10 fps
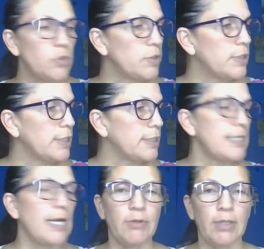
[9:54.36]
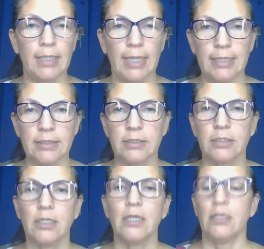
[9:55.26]
during the time of the class,
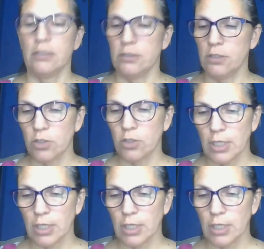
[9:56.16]
so you